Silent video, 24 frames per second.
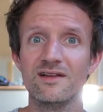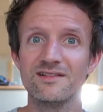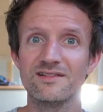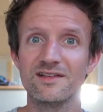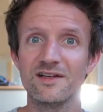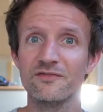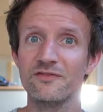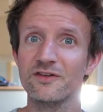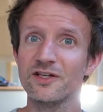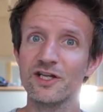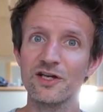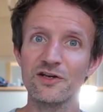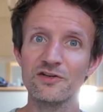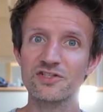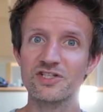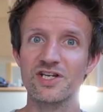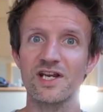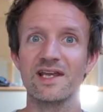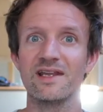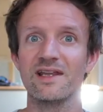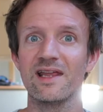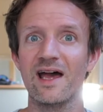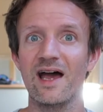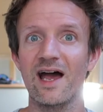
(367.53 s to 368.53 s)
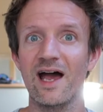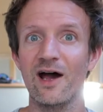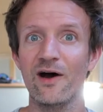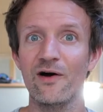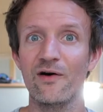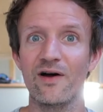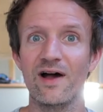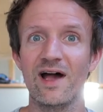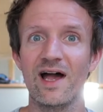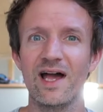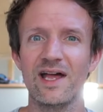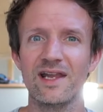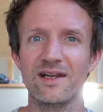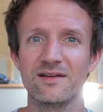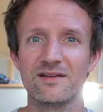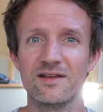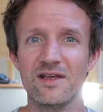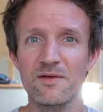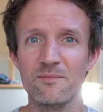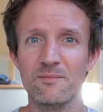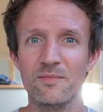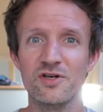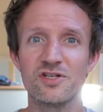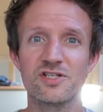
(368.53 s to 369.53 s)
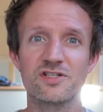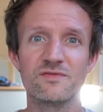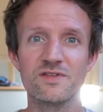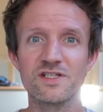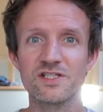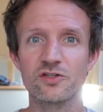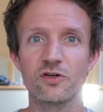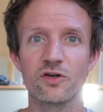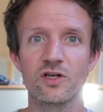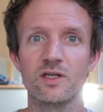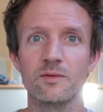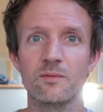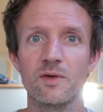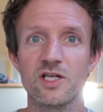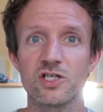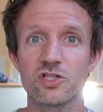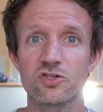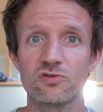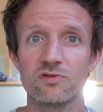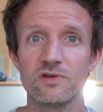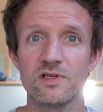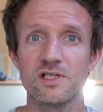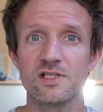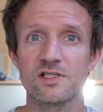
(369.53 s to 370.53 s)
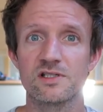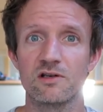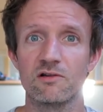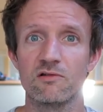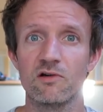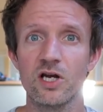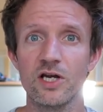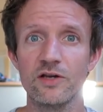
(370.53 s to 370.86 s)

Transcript: Definitely go check that out. And most of these documentaries are